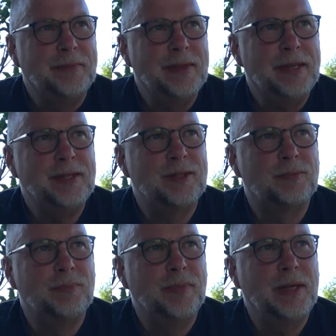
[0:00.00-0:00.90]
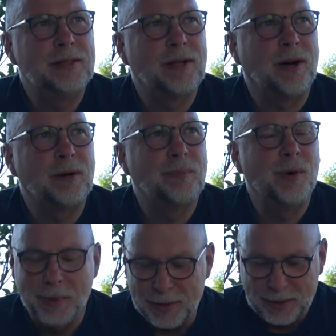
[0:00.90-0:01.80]
these hard
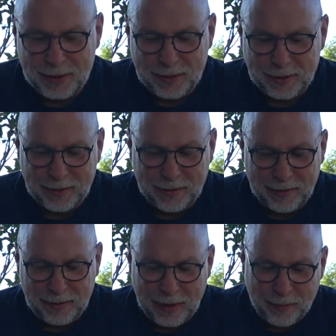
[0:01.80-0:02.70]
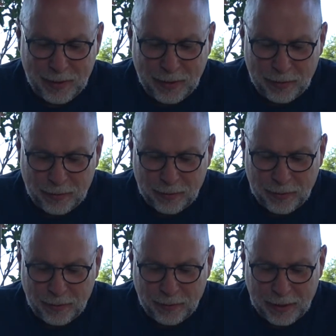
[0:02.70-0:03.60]
moments that we go
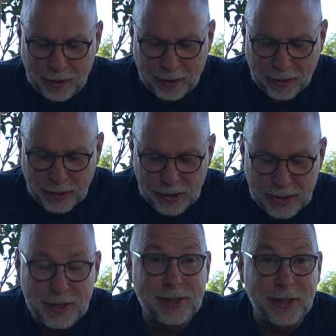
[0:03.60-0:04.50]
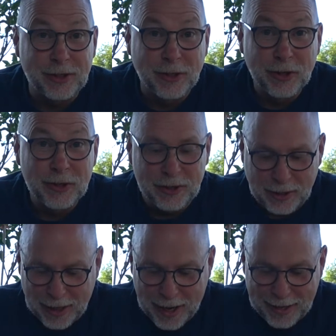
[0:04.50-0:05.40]
through encourage us to turn to
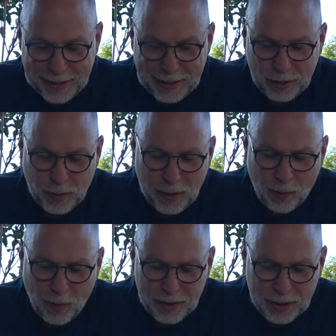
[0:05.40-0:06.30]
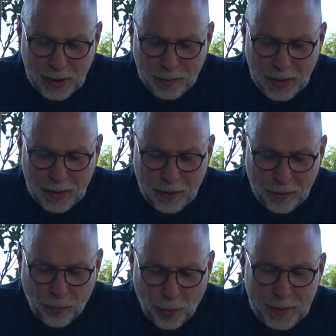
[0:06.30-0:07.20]
God. And he says, we don't want you to be
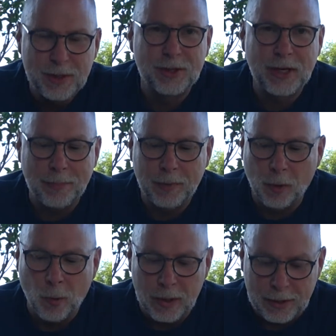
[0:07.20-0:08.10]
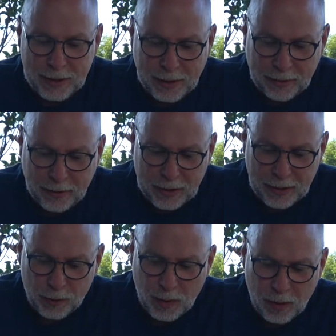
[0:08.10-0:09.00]
uninformed. This is chapter 1, 2
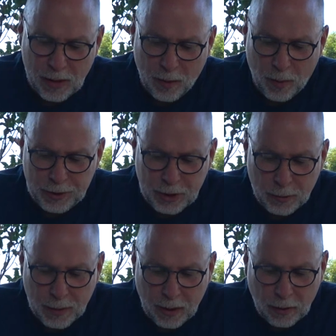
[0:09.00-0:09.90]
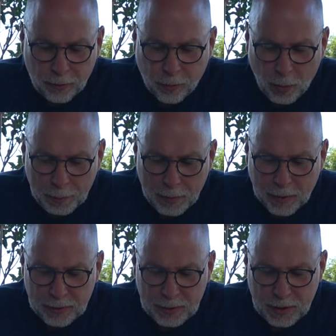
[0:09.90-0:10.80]
Corinthians. We do not want you to be uninformed,
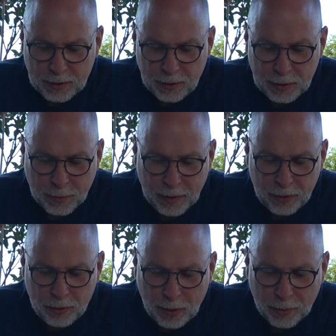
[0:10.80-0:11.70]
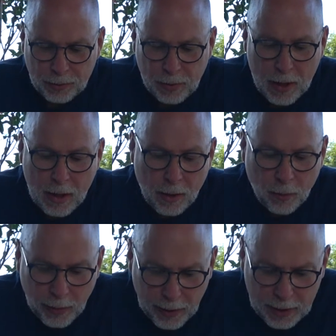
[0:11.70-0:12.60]
brothers and sisters, about the troubles
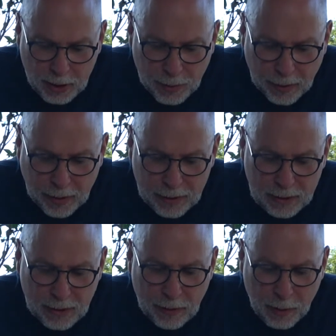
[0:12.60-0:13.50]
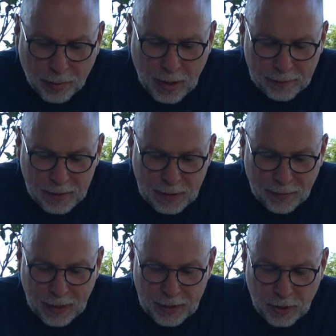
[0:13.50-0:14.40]
we experienced in the province of
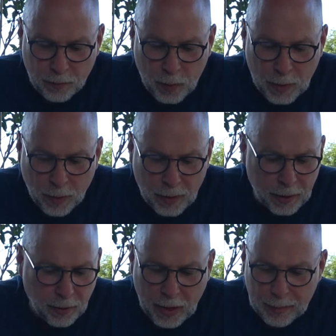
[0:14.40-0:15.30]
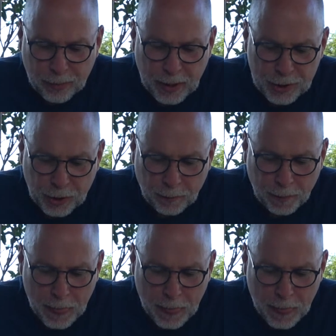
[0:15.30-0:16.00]
Asia. We were under great pressure,